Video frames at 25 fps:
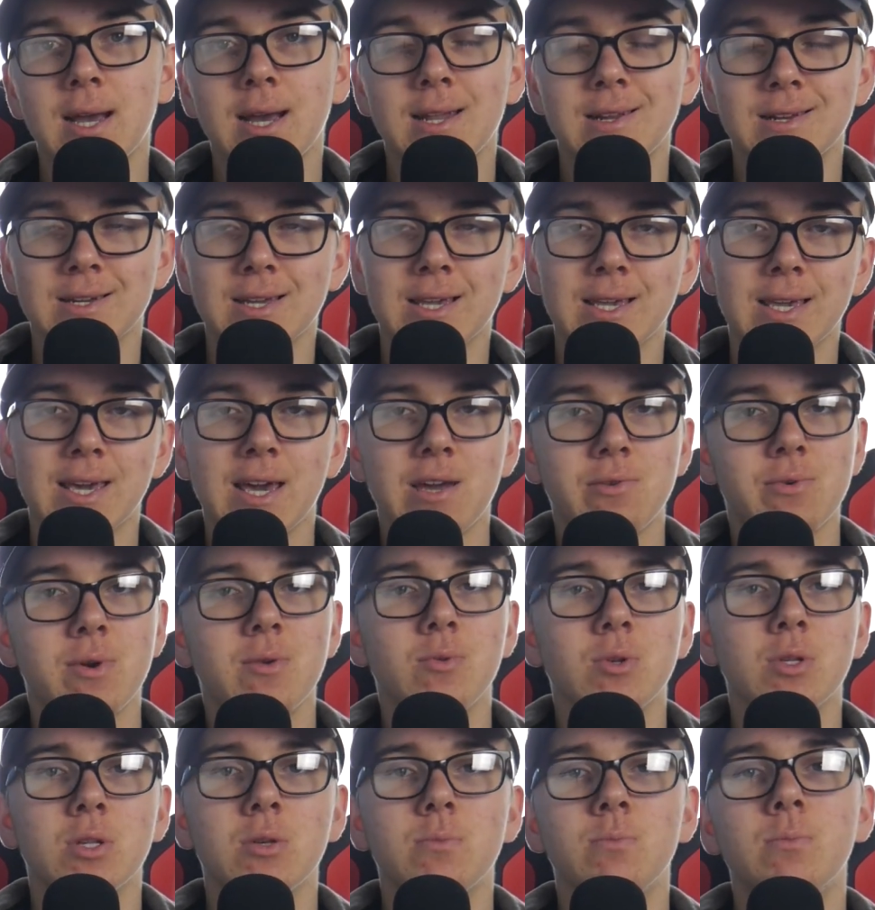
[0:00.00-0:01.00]
and I can get
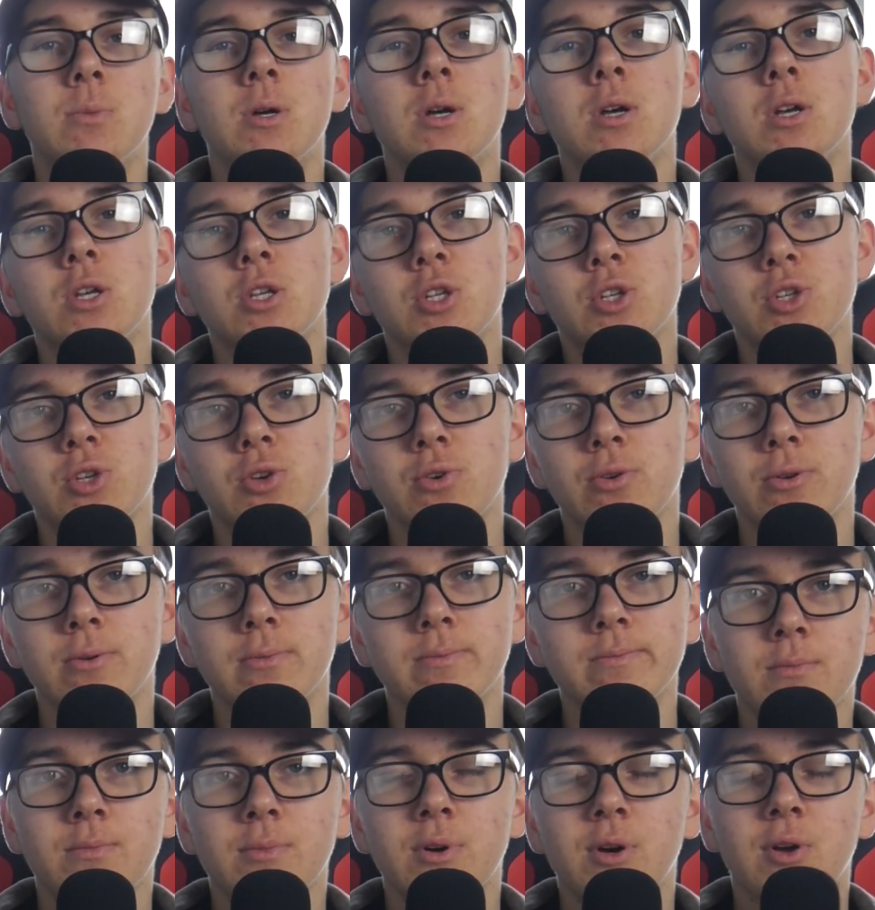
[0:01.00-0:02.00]
around to them soon.
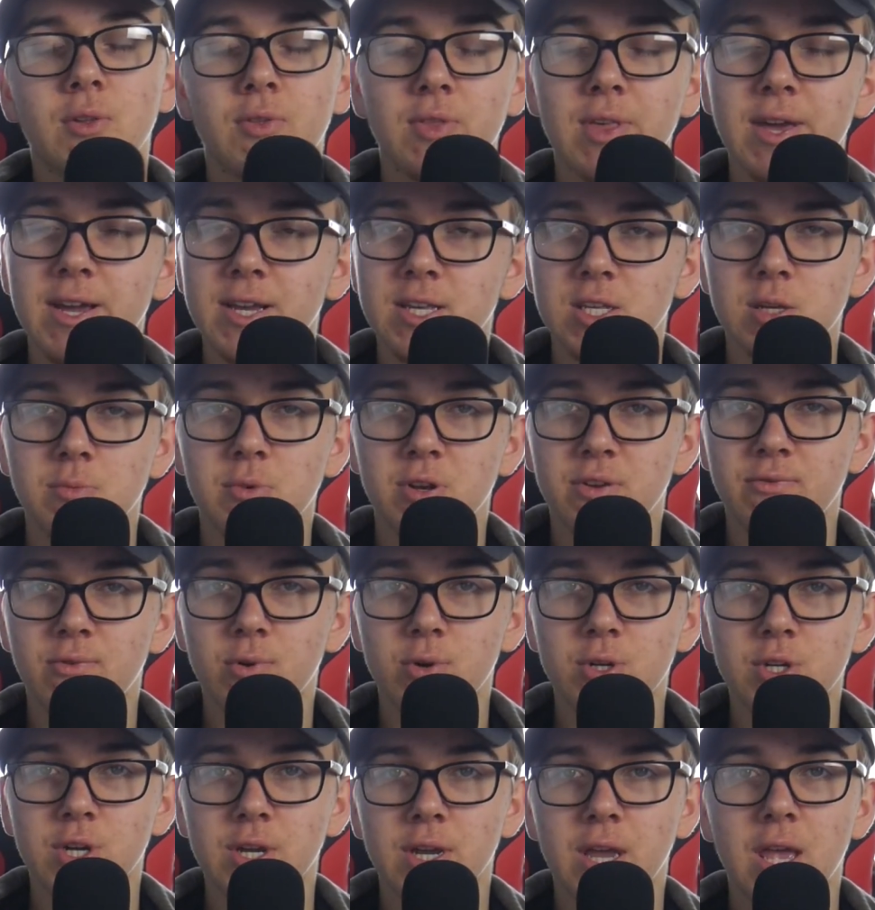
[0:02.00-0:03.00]
But thank you so much for
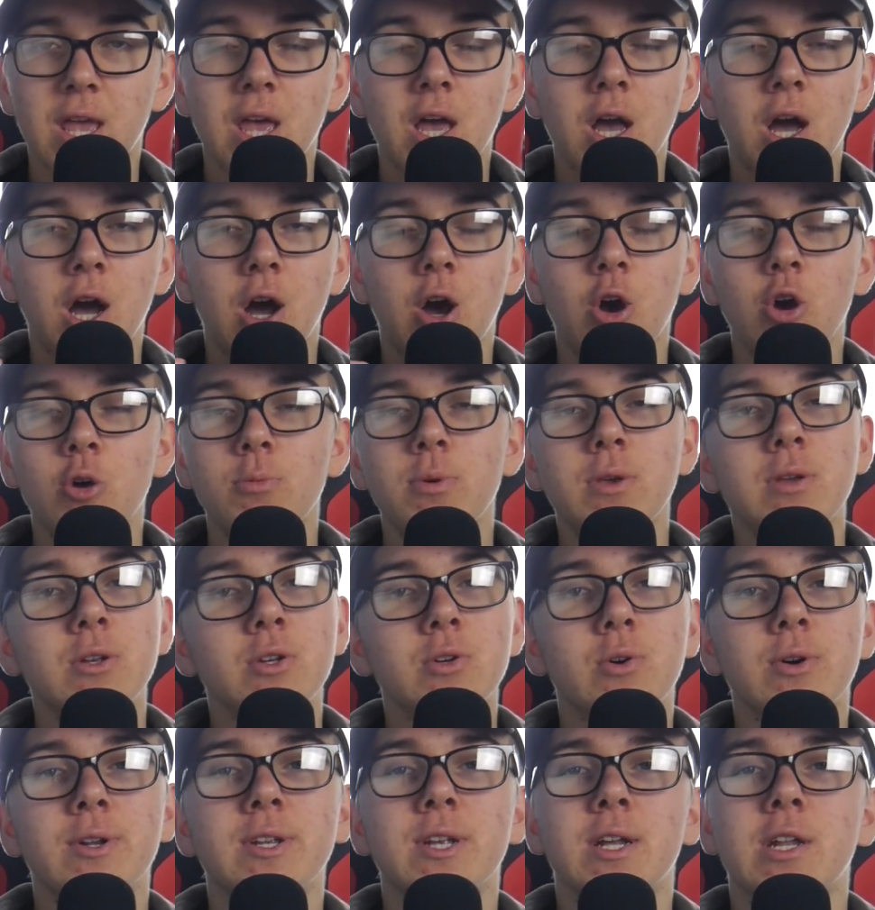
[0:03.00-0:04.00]
watching. I hope you
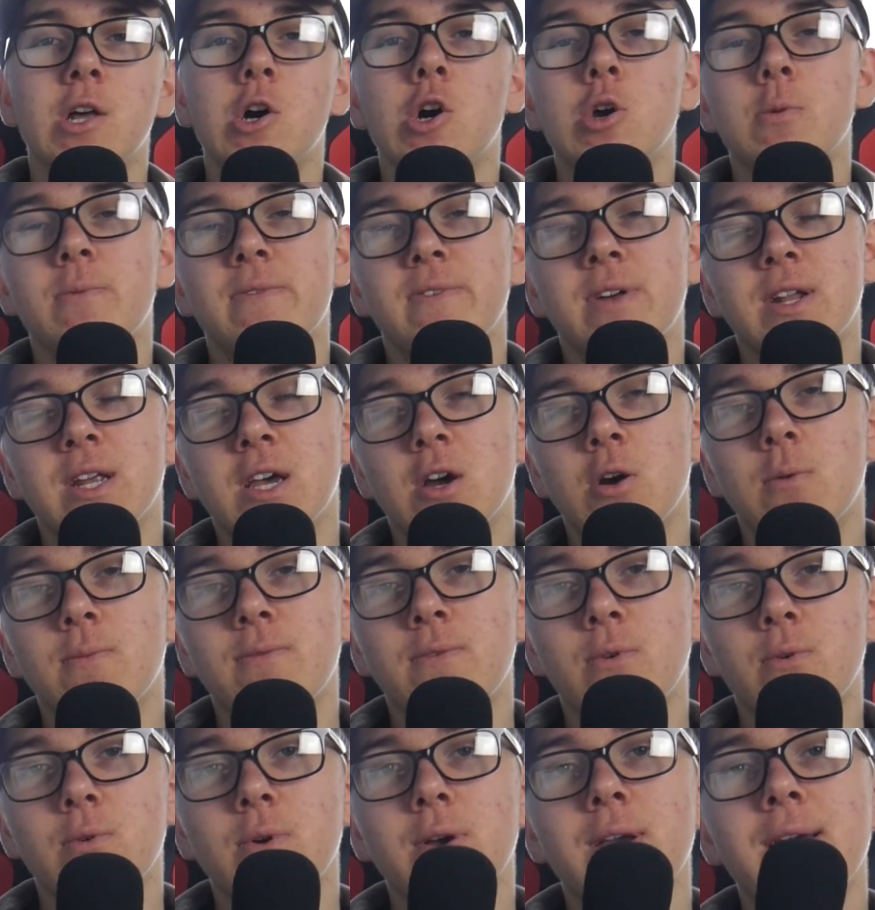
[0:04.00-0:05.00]
enjoyed and I hope you found it
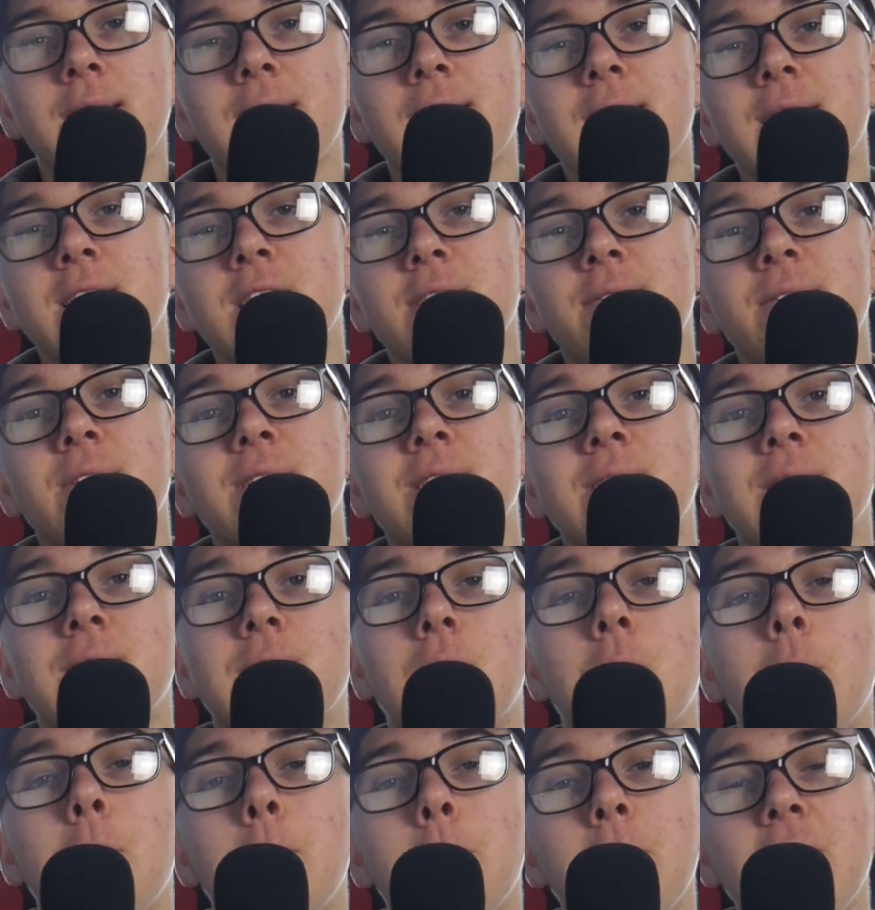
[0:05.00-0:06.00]
helpful. And if you did,
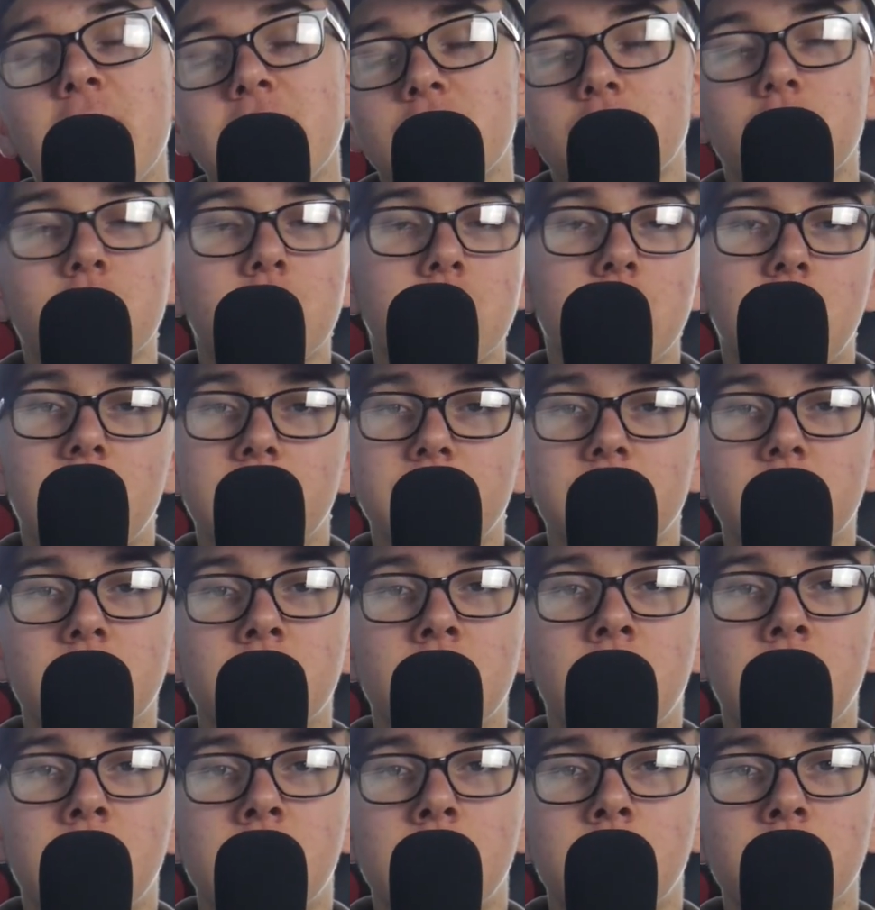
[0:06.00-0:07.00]
make sure to like and
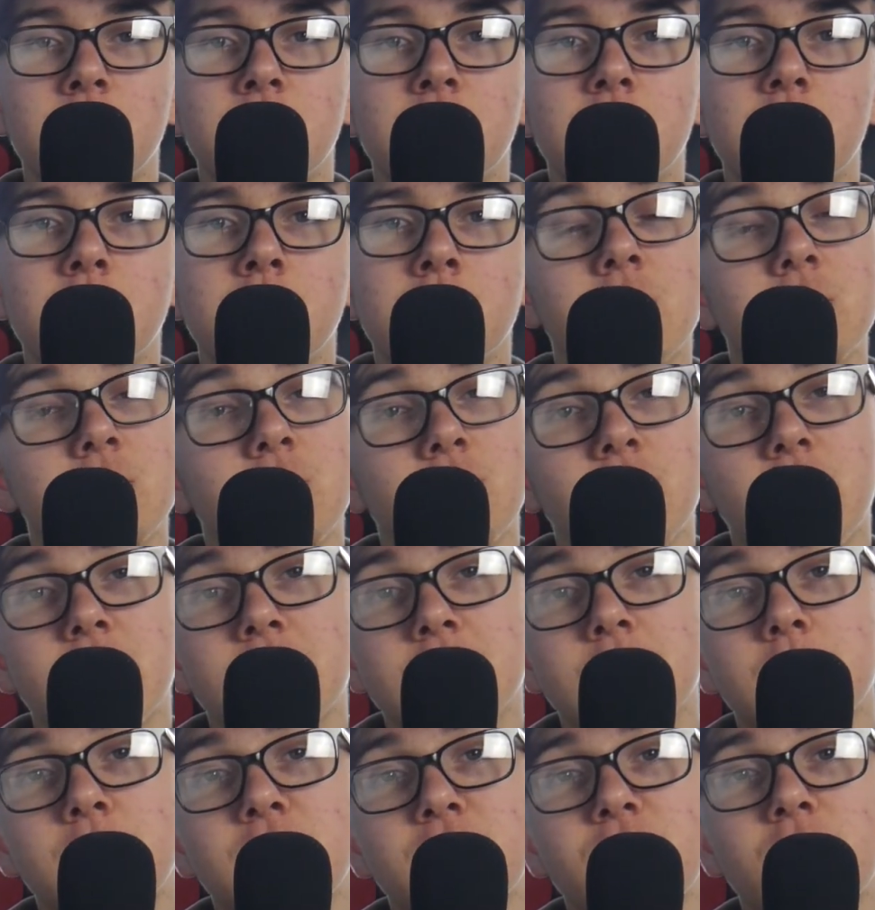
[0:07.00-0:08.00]
subscribe down below. So thanks
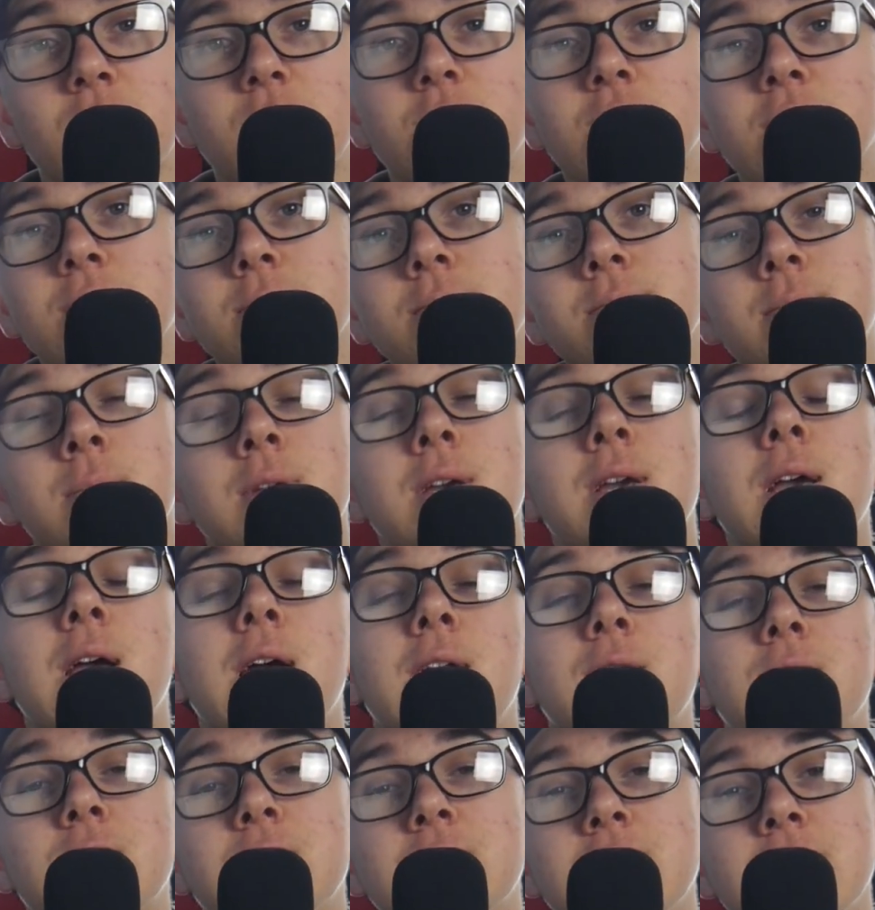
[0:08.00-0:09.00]
so much for watching, and
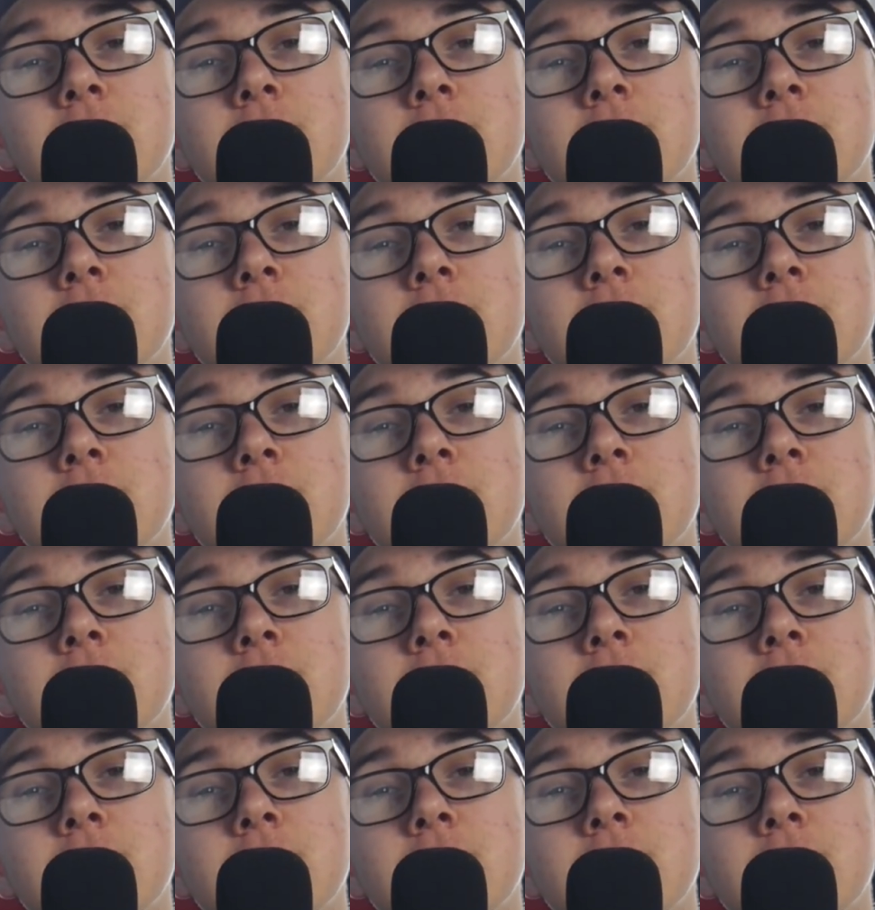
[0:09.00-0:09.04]
I'll see